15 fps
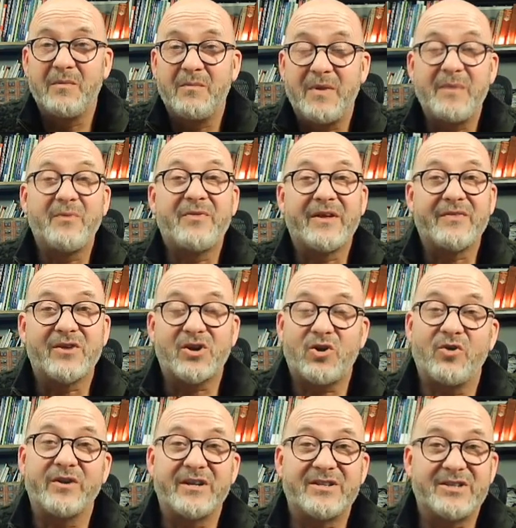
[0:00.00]
People think that
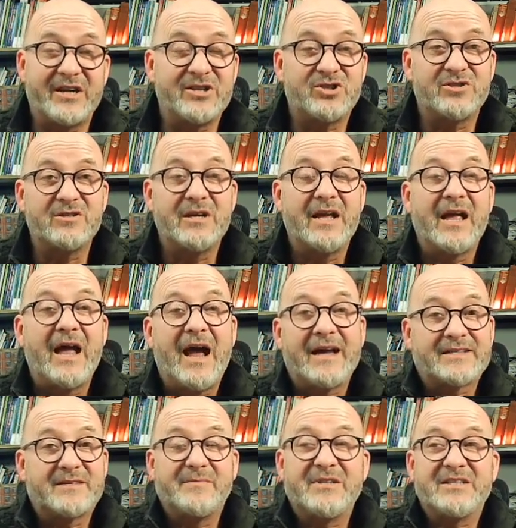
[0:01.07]
condensation
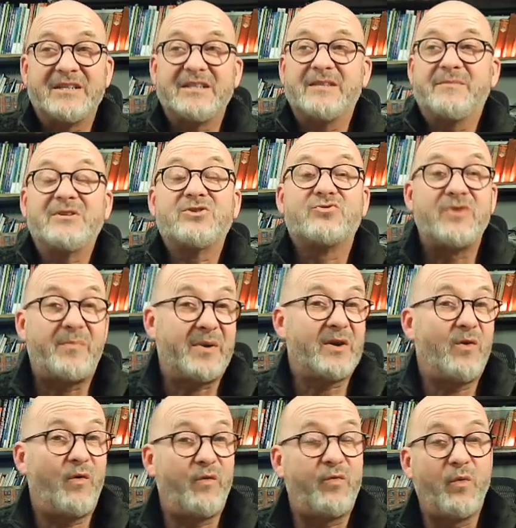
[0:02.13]
has to be seen to be dripping
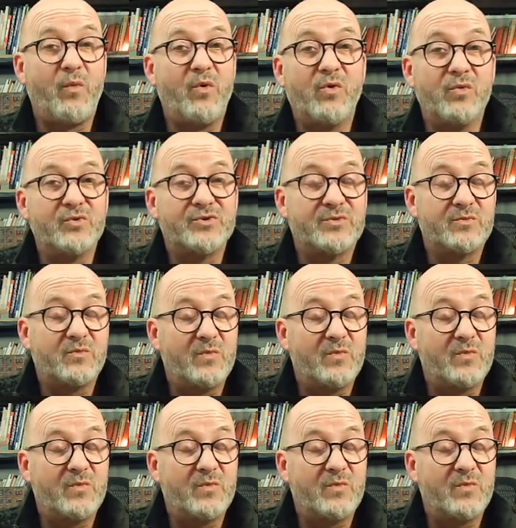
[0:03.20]
off the walls.